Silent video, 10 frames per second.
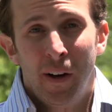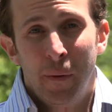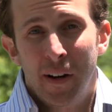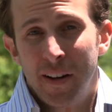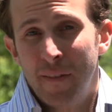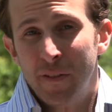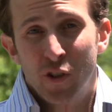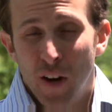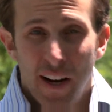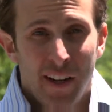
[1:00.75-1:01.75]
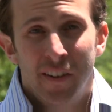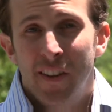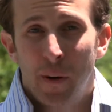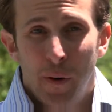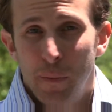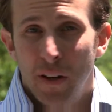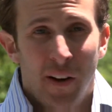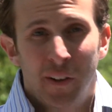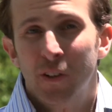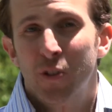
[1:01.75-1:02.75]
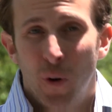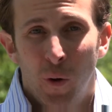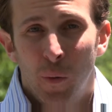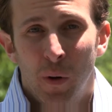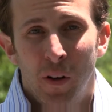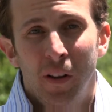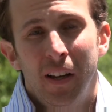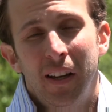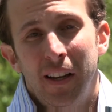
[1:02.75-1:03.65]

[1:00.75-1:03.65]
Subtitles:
I would have drainage that would be uncontrollable,